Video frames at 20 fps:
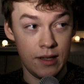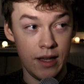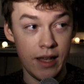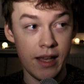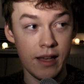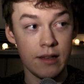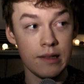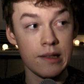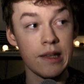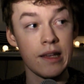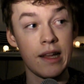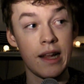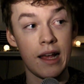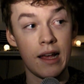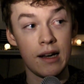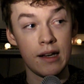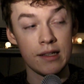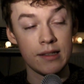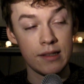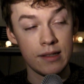Alien
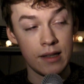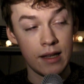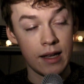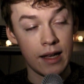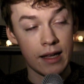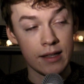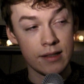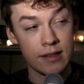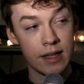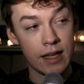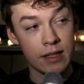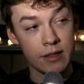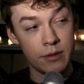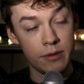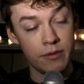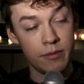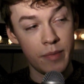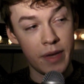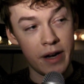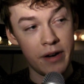had sex
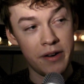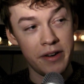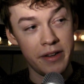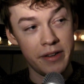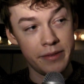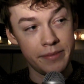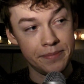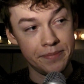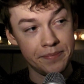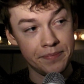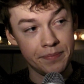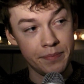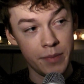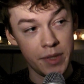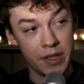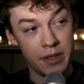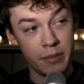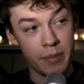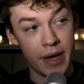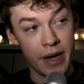with Mary,
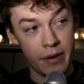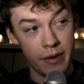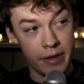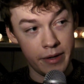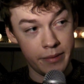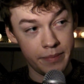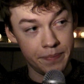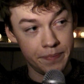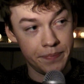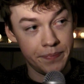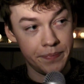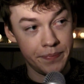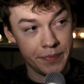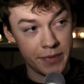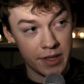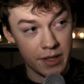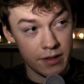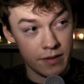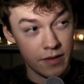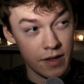Mother Mary,
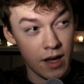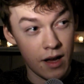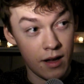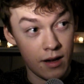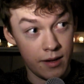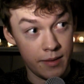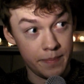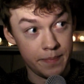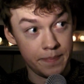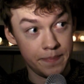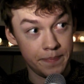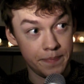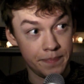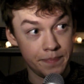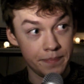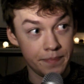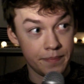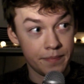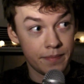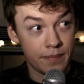Son of God.
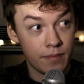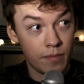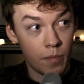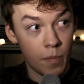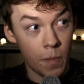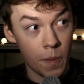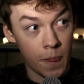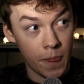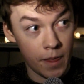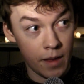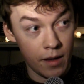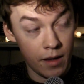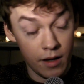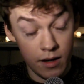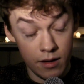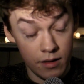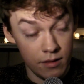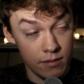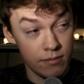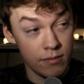
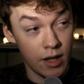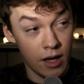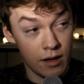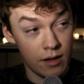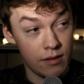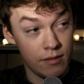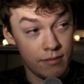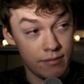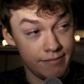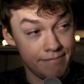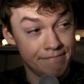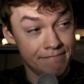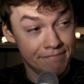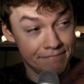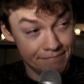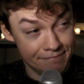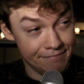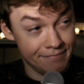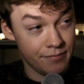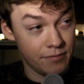Oh, daughter,
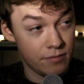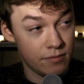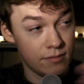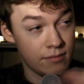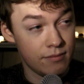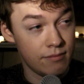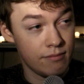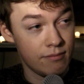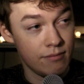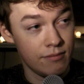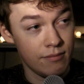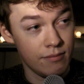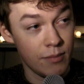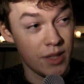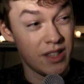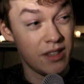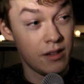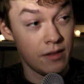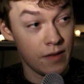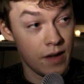
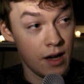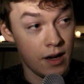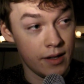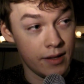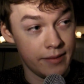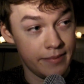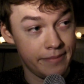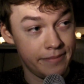Mother of God.